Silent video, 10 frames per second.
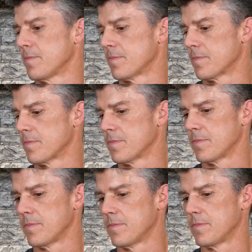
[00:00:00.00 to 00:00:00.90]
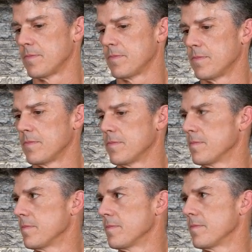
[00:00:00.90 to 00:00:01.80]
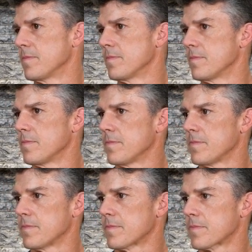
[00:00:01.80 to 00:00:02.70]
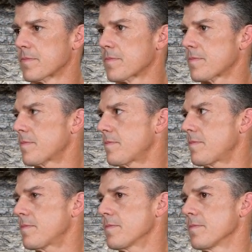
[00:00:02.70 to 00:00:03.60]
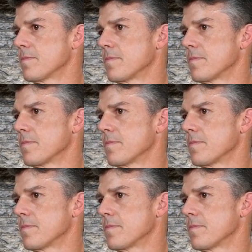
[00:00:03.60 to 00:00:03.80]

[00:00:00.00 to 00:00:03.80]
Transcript: The person shown says nothing.